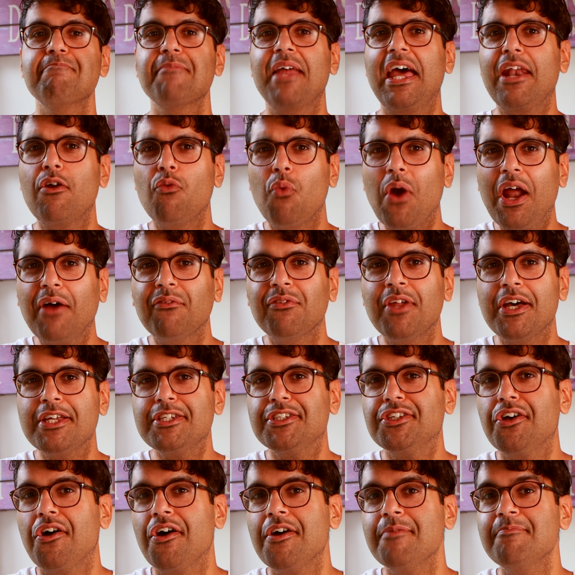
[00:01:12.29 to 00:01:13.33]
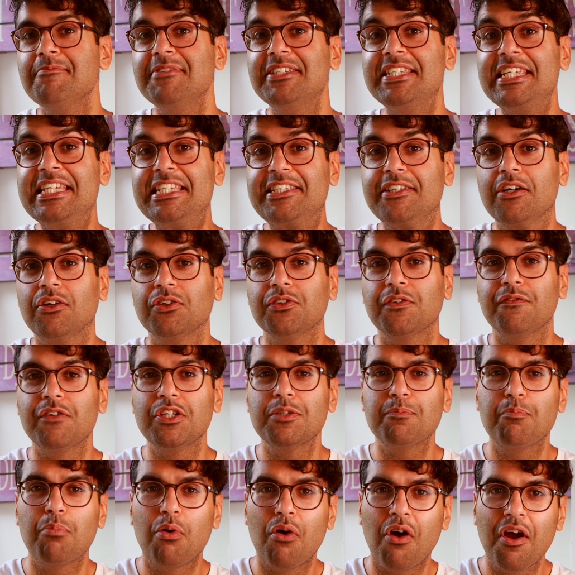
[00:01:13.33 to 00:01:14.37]
And around that time, details of
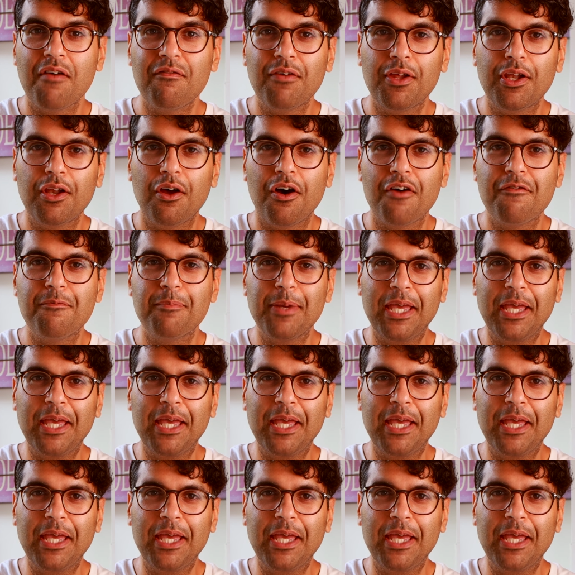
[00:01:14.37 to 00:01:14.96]
his private life